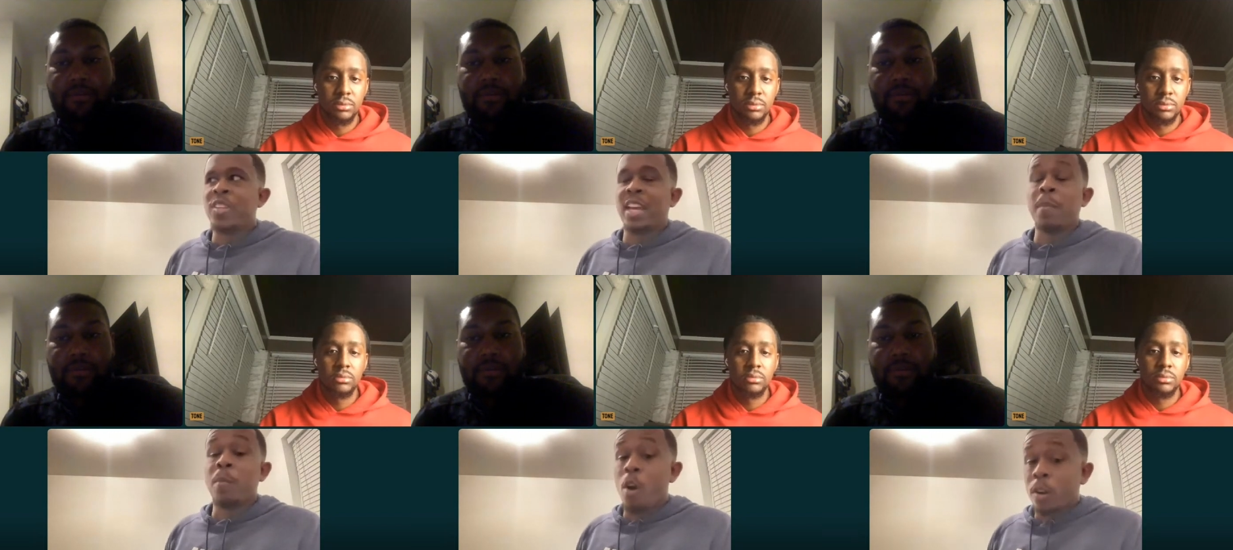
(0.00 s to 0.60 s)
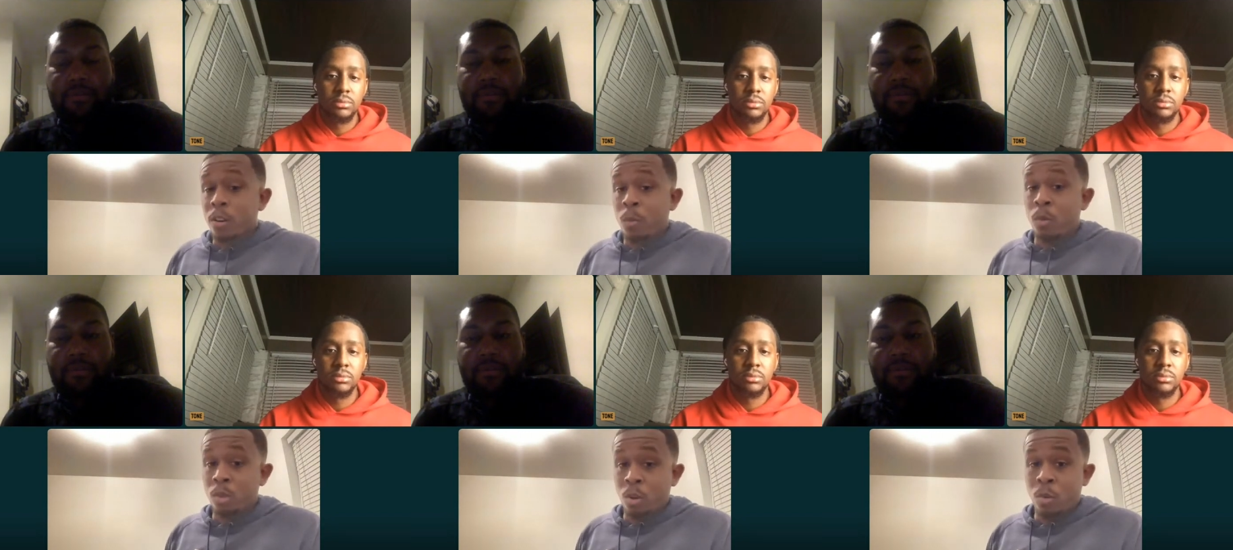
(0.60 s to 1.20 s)
Speaker 1: saying
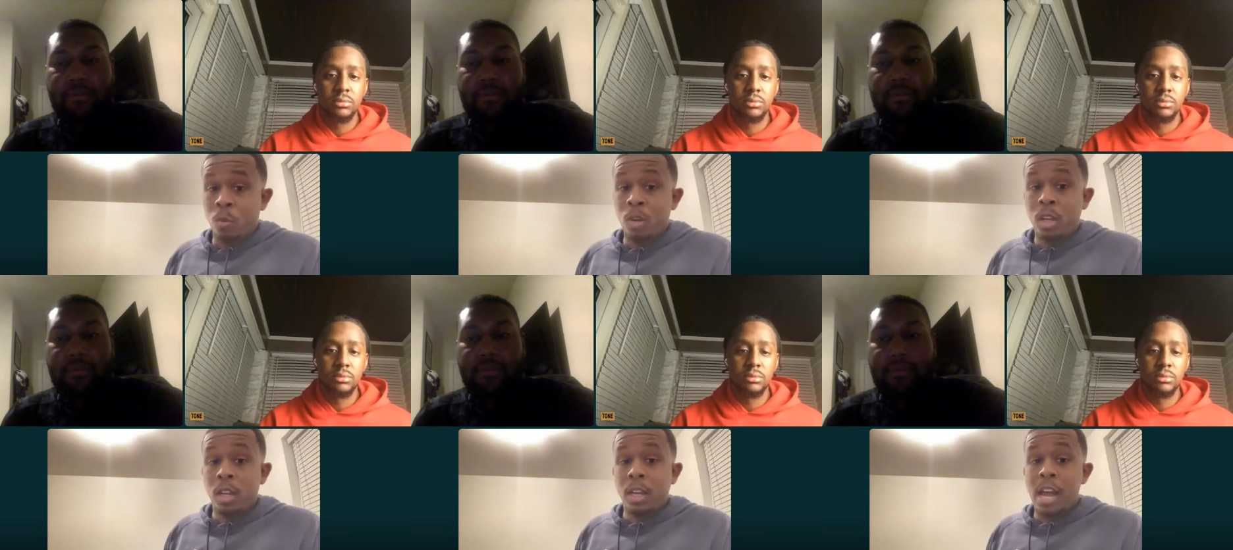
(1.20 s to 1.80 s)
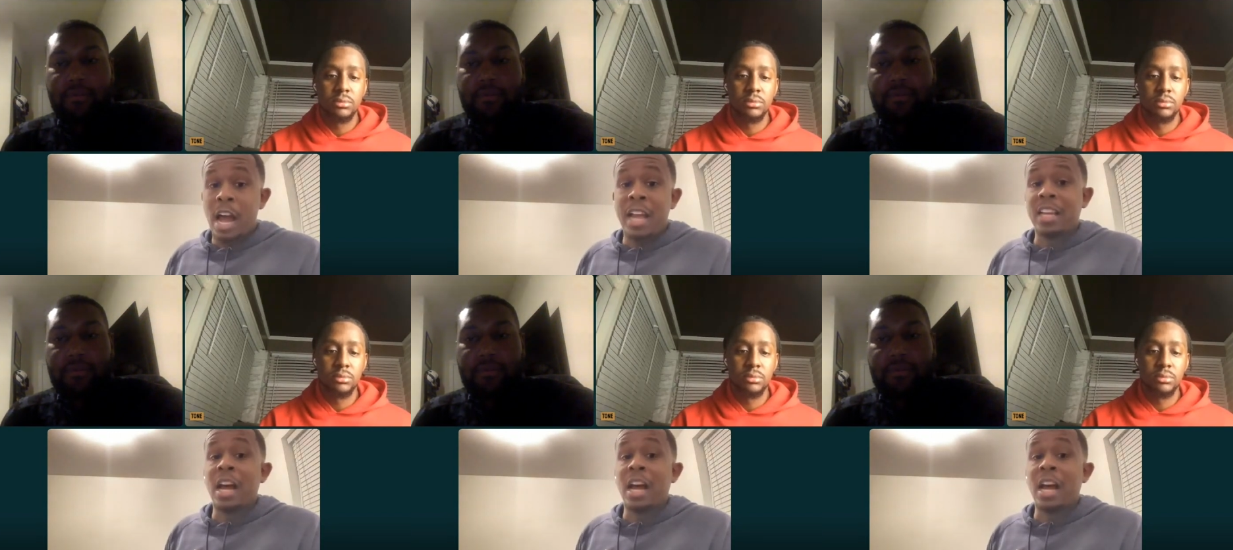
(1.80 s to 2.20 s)
marketable though. I,